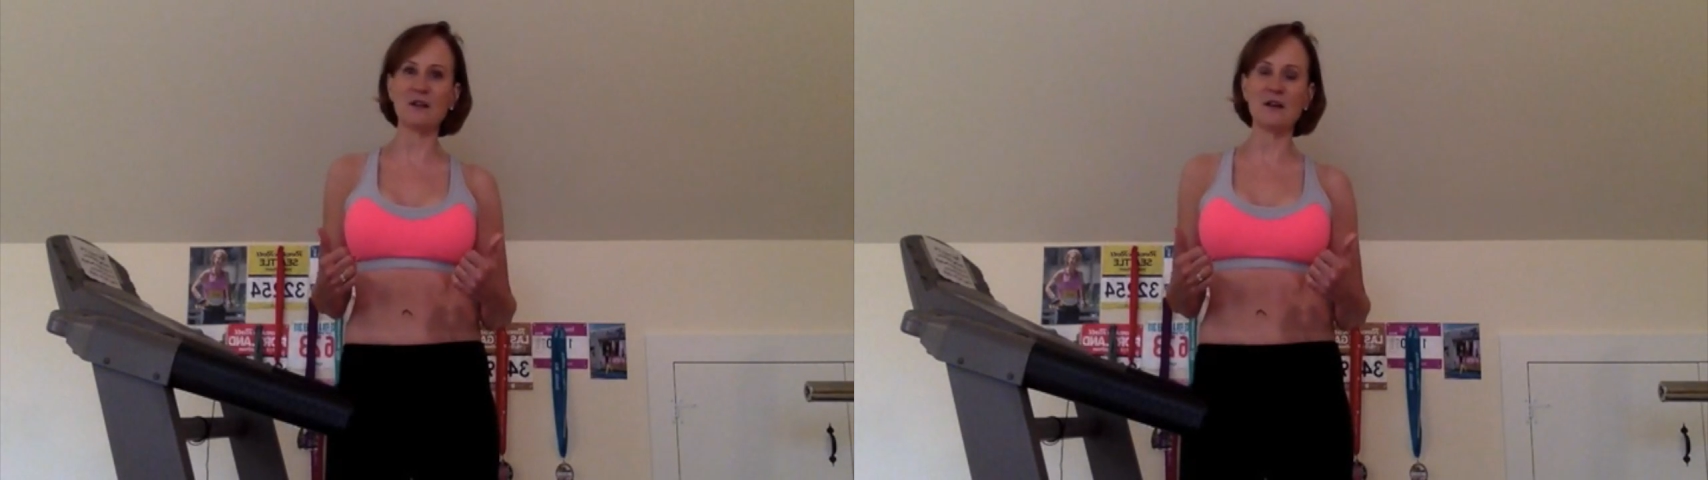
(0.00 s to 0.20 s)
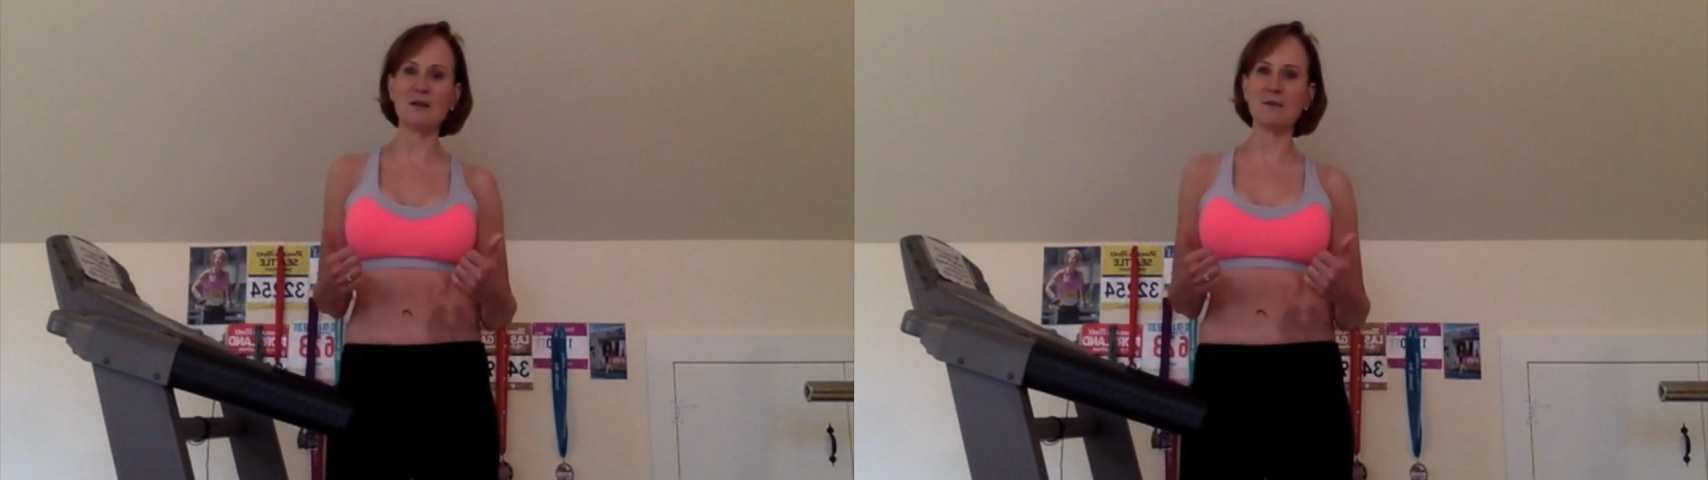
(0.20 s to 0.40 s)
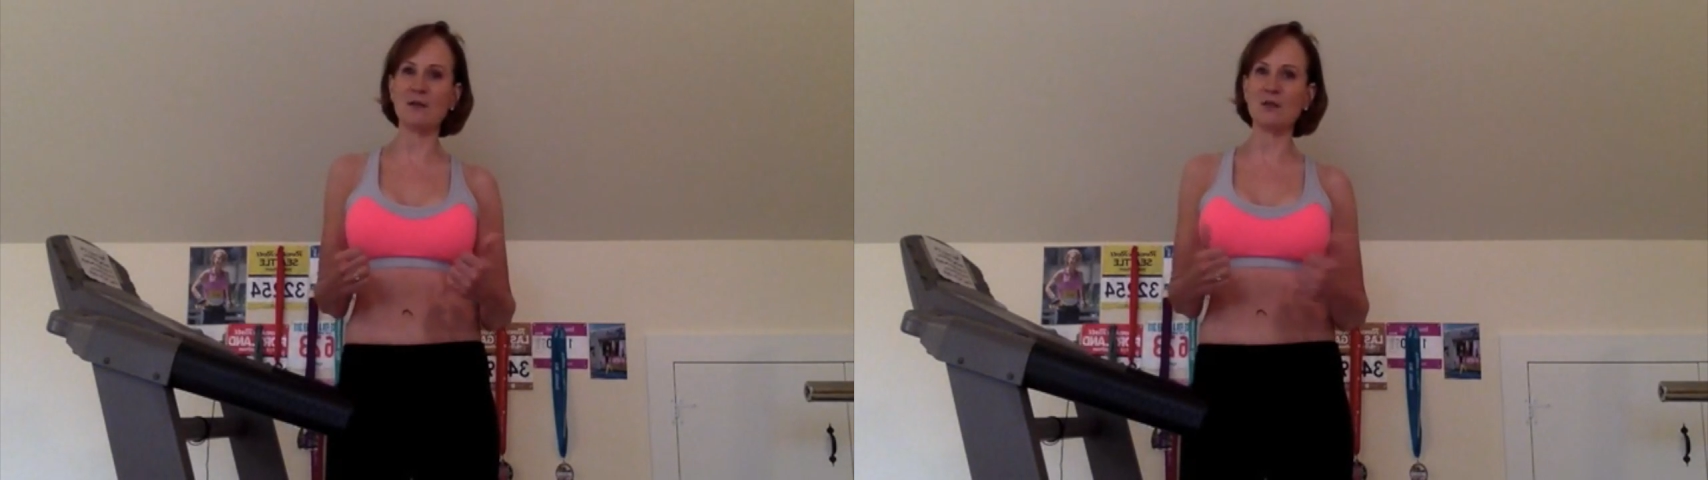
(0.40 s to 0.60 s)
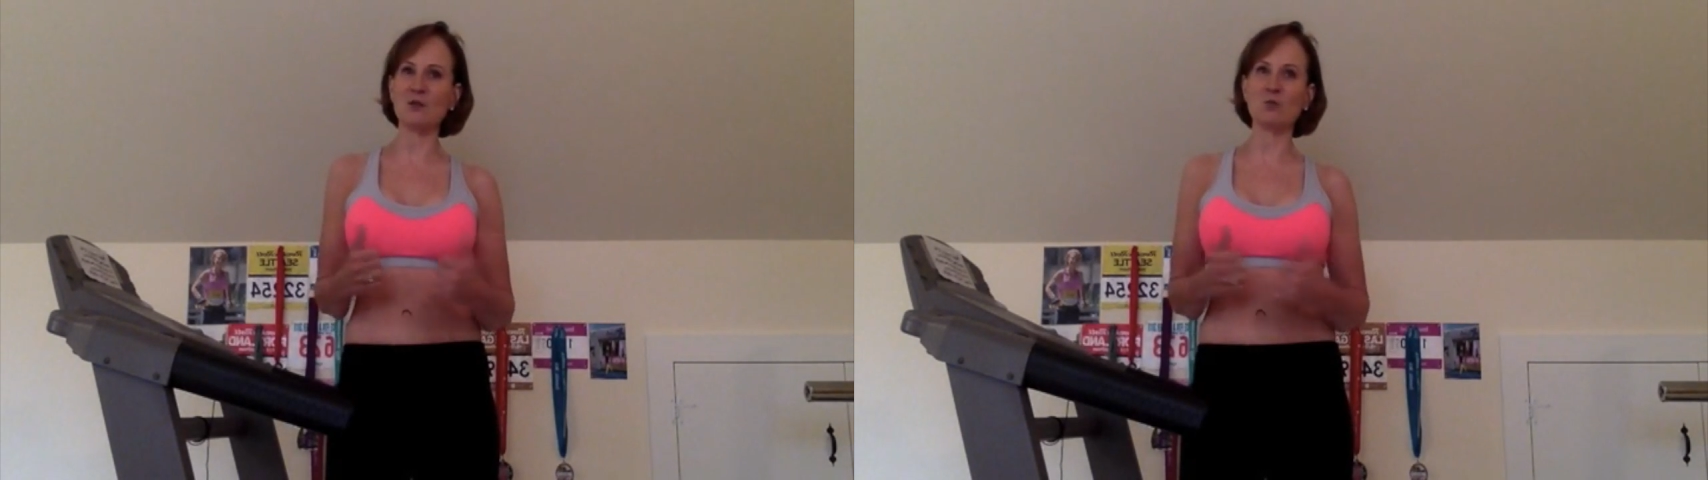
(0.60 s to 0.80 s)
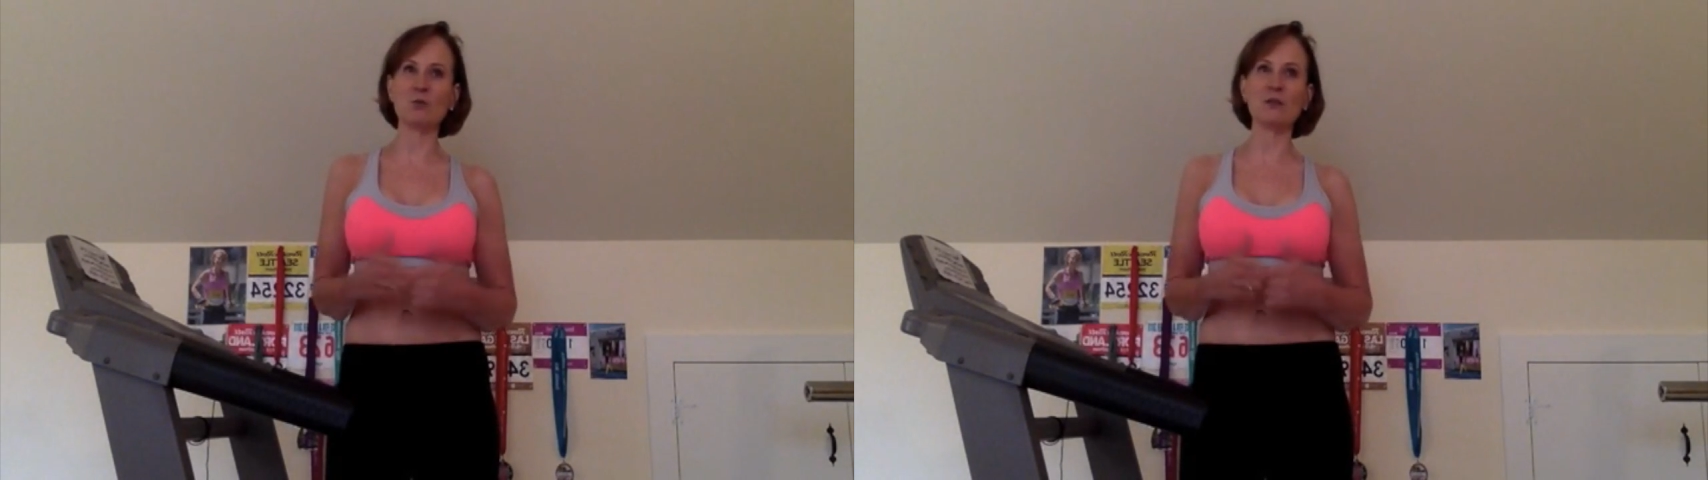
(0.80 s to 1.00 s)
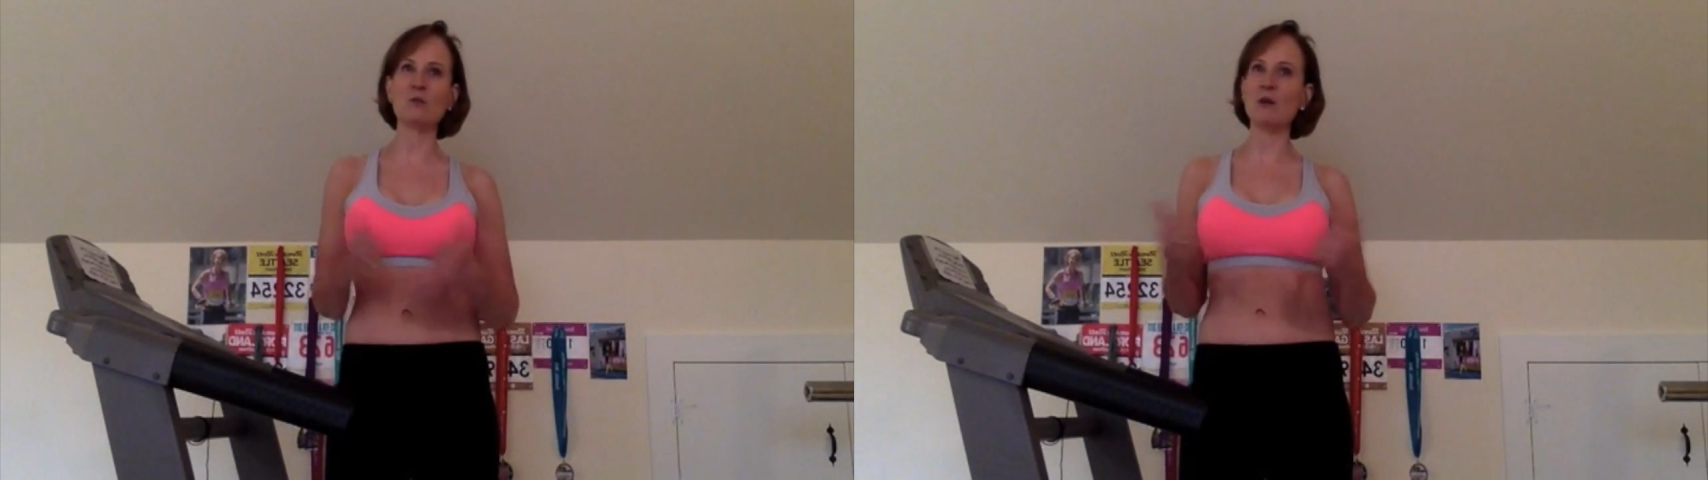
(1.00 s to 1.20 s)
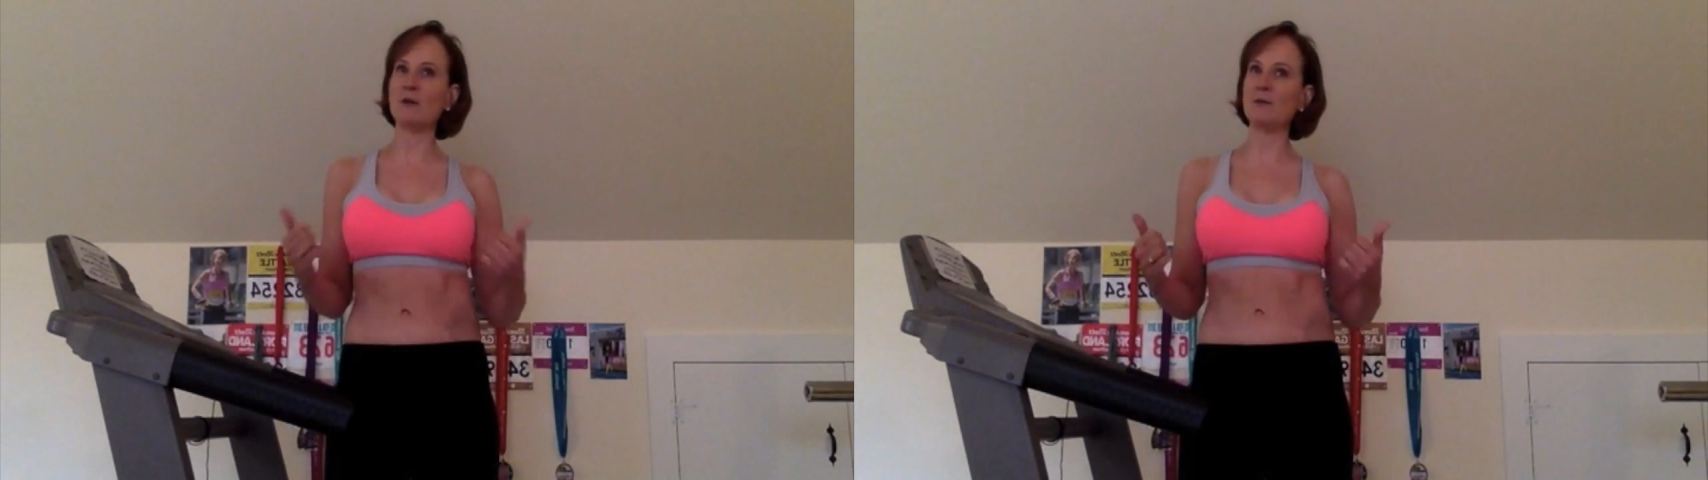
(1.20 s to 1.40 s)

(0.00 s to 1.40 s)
Um, and you really want